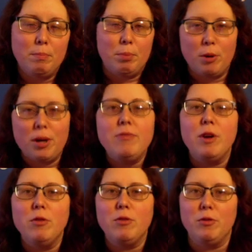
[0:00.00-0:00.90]
brief
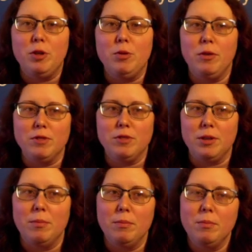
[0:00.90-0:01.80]
overview of
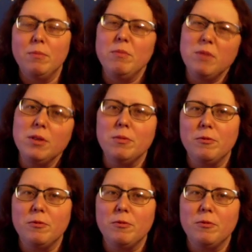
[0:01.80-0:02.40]
some eh,